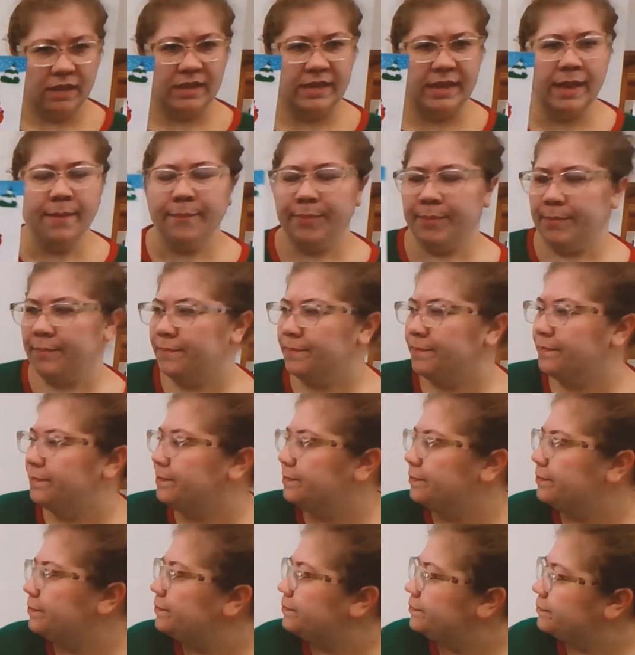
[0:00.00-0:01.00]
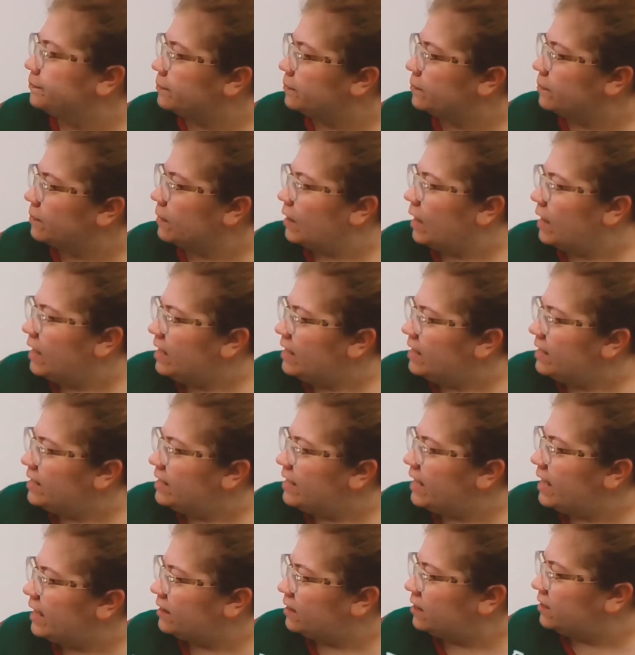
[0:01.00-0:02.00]
Yep.
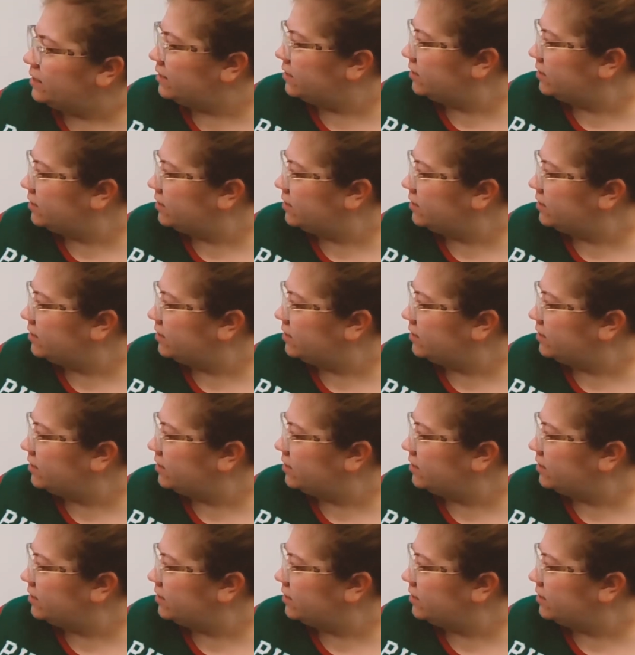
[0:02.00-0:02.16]
He had on